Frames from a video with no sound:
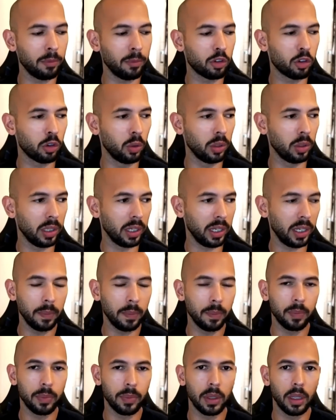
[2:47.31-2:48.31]
Like I'm
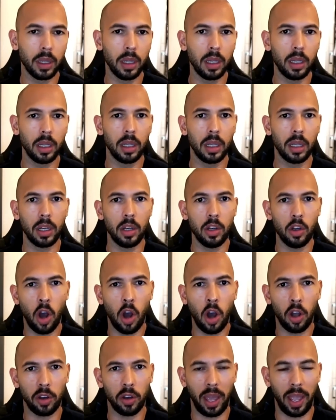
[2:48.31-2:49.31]
truly
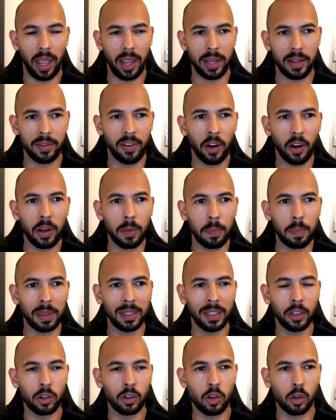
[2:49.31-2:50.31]
not a
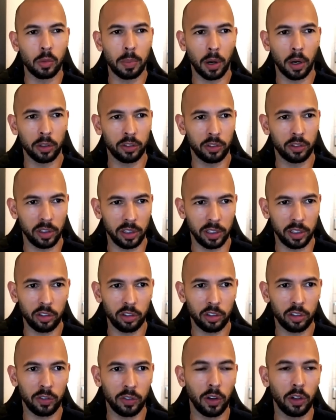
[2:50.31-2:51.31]
very political
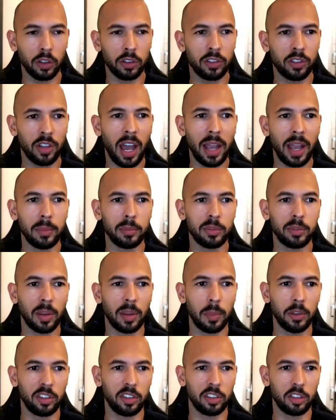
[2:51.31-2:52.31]
person. This is the first
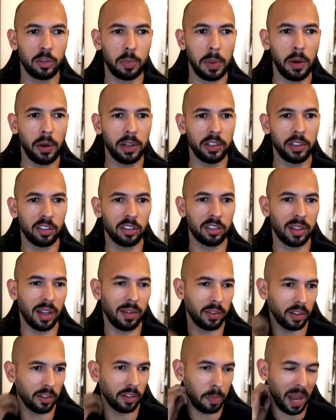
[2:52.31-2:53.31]
time someone's
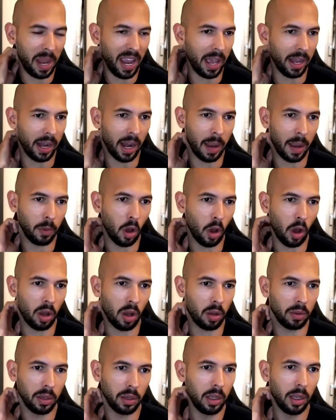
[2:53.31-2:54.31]
experienced this level of ban.
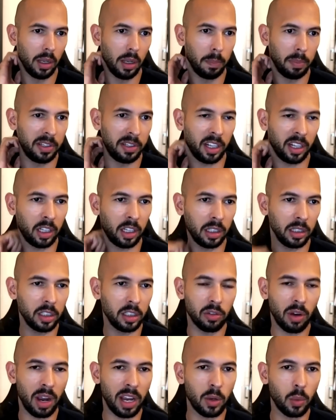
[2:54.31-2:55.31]
I'm not
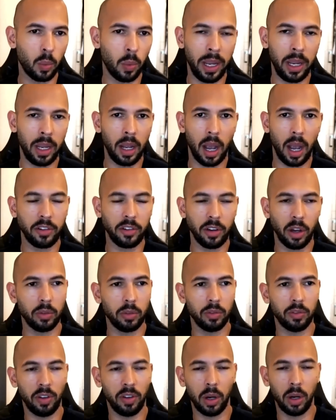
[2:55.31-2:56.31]
particularly right wing.
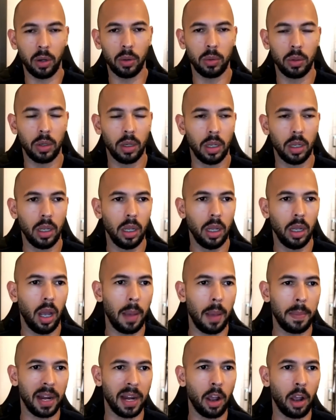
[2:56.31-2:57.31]
I don't vote.
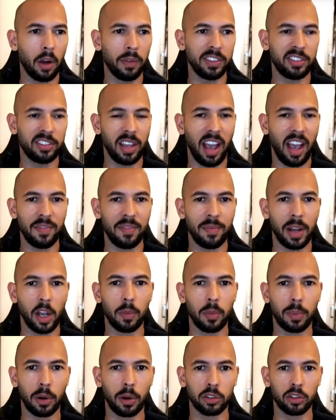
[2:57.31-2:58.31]
I mean, I obviously
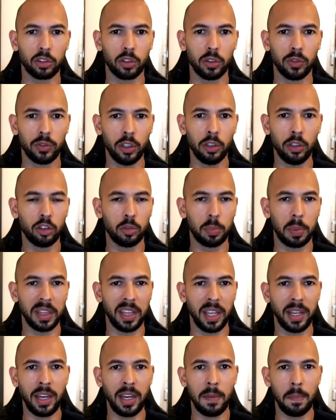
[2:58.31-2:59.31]
have my own personal
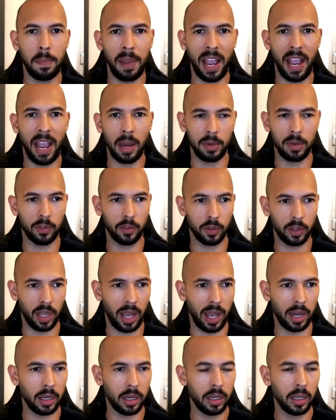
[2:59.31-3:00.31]
views, but they didn't
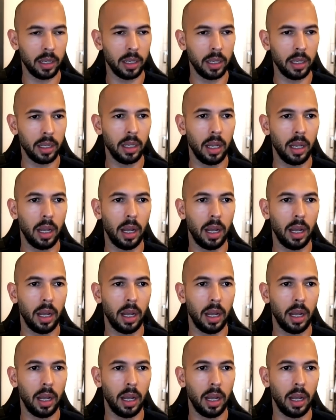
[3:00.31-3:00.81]
ban me for that.